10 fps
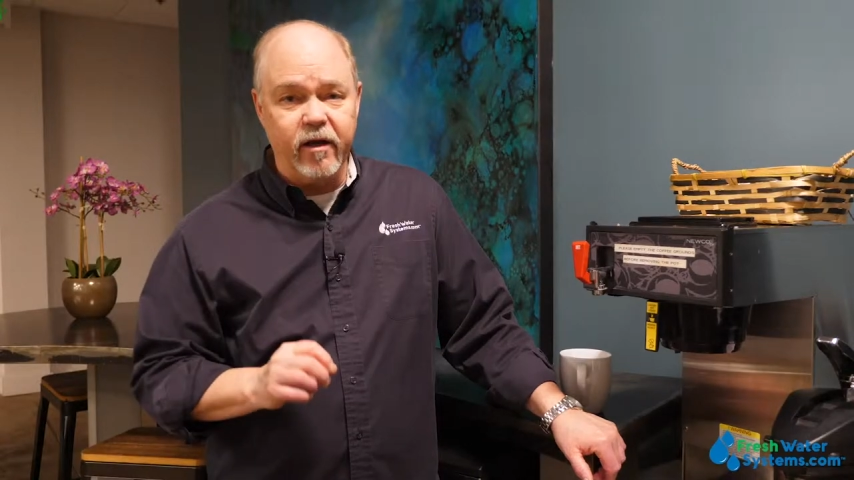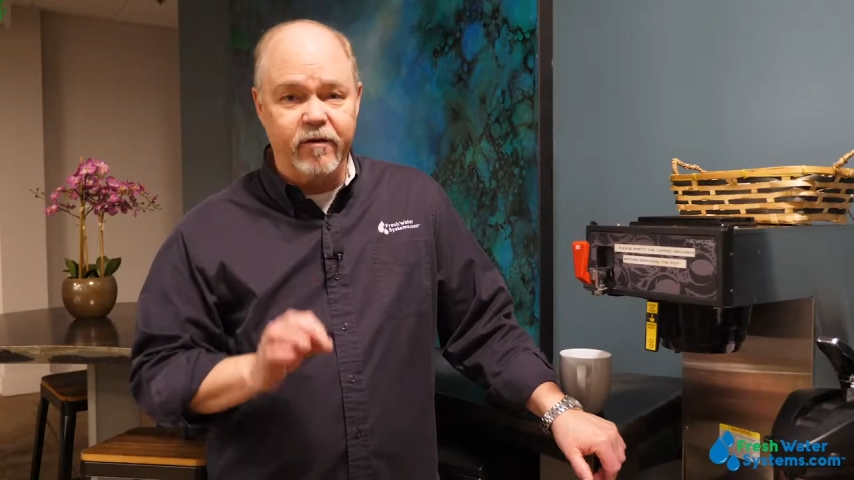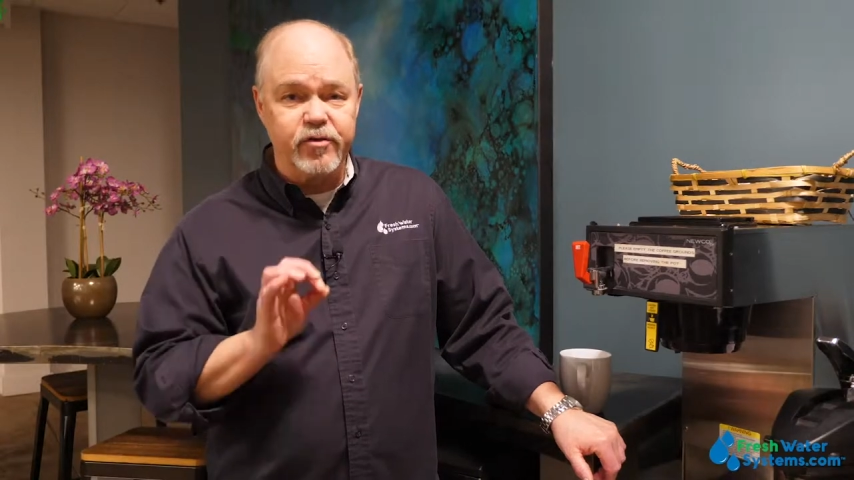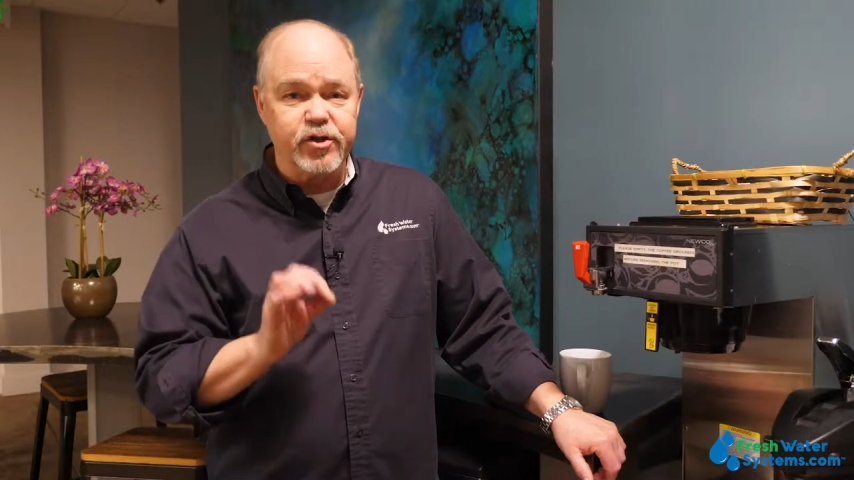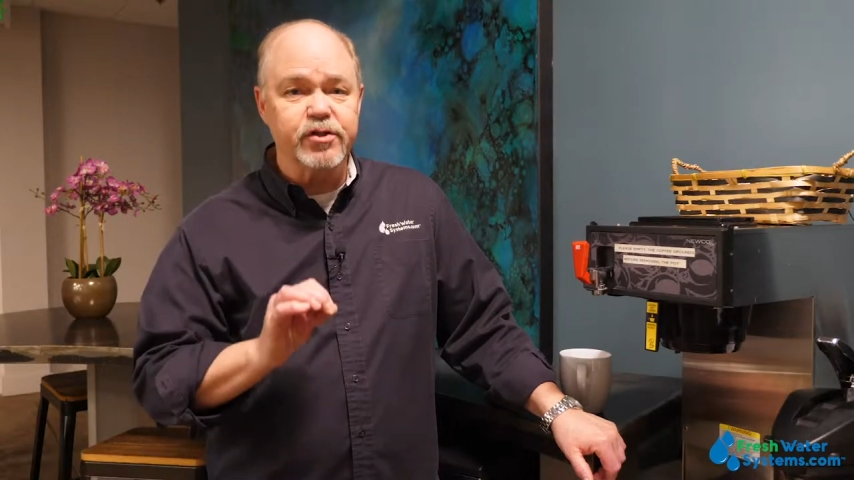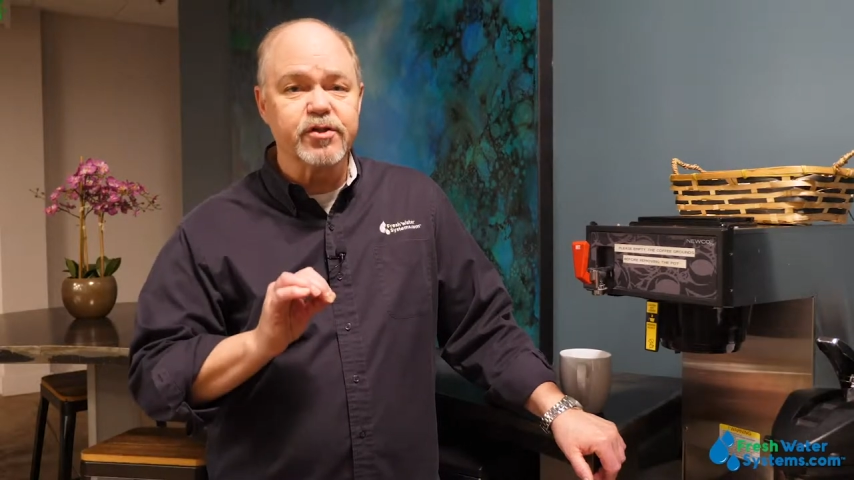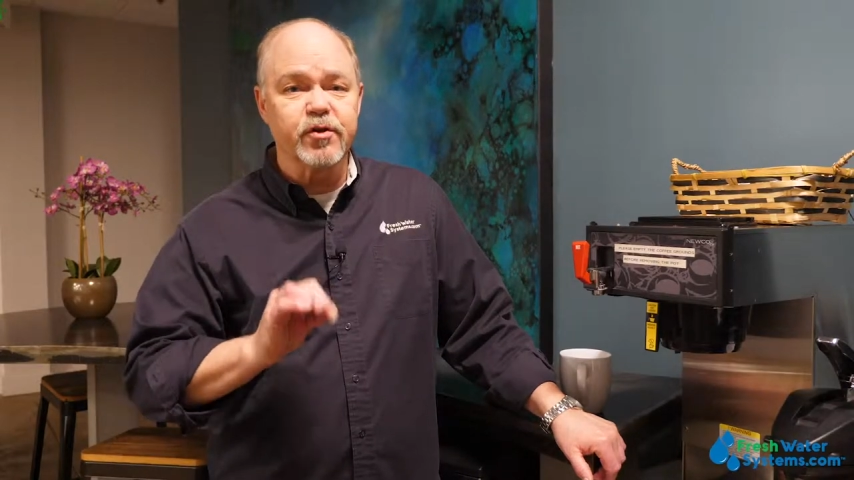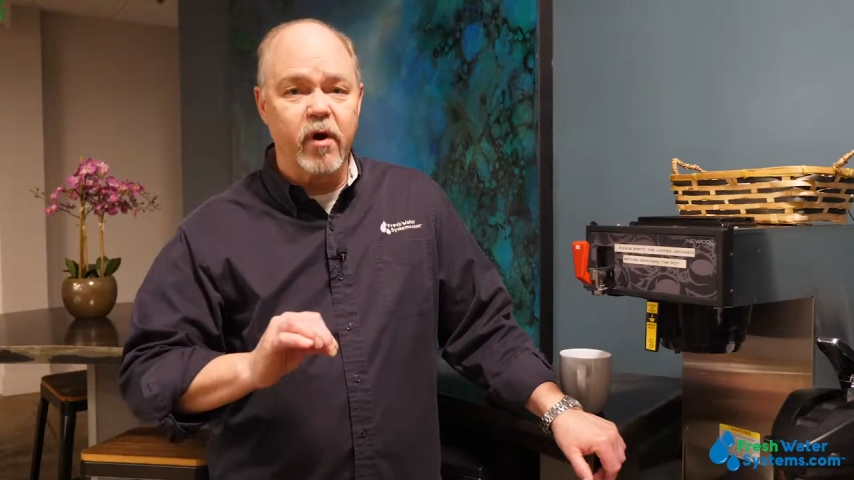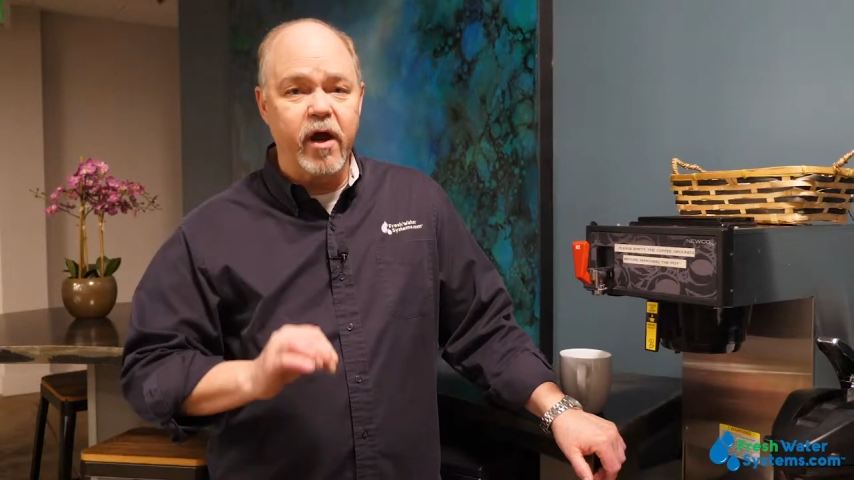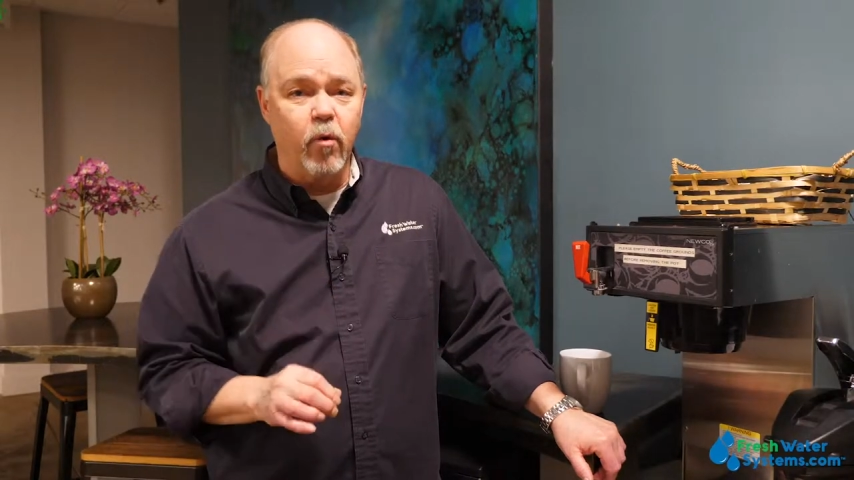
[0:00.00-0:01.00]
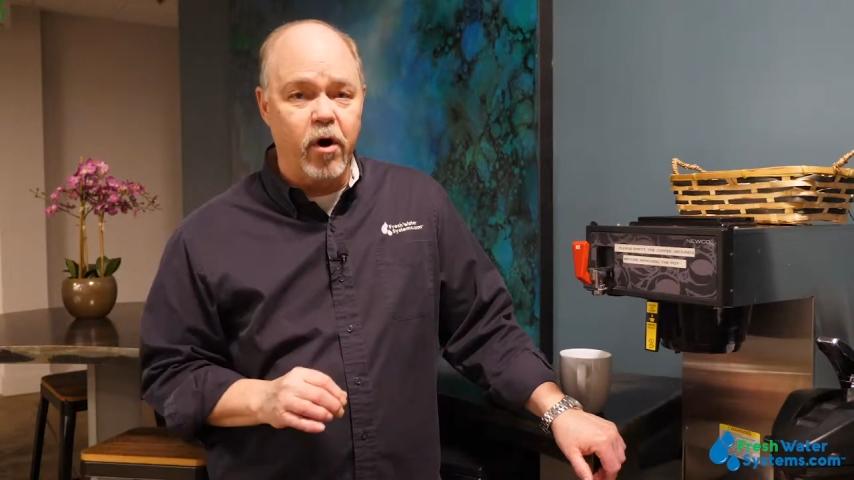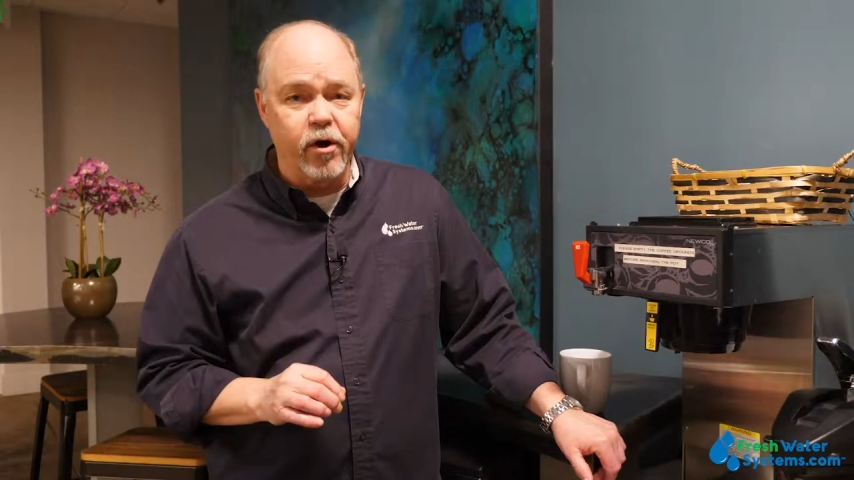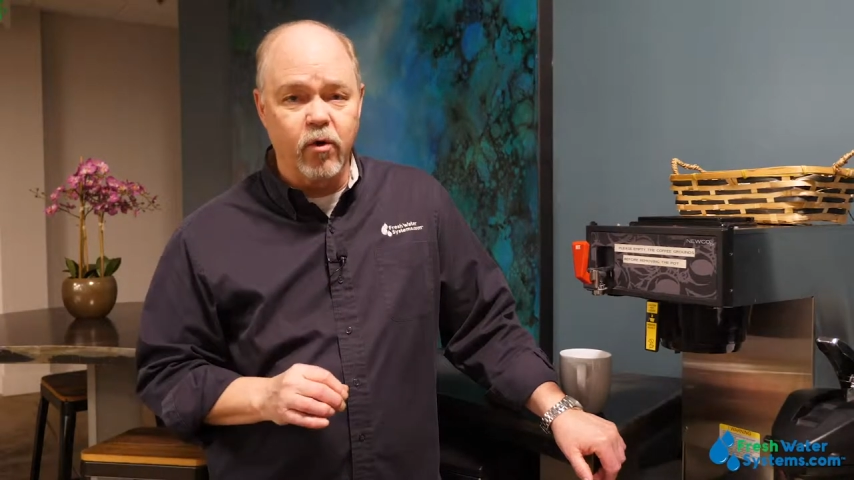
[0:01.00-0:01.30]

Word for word: of just the right water